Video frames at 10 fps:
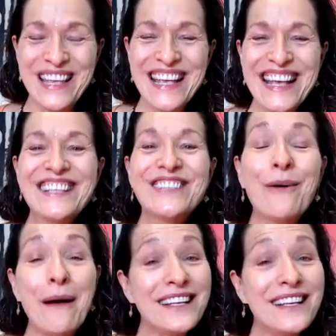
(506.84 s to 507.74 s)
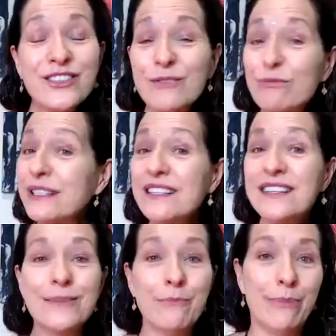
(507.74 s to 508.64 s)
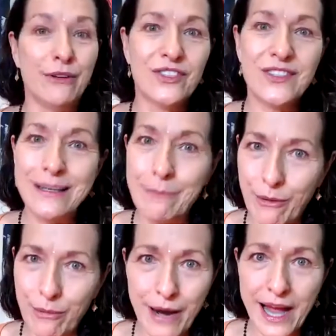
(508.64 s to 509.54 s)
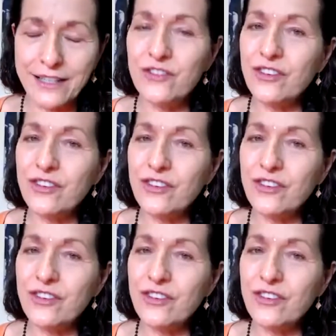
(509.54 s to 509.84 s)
So it's just a really simple practice.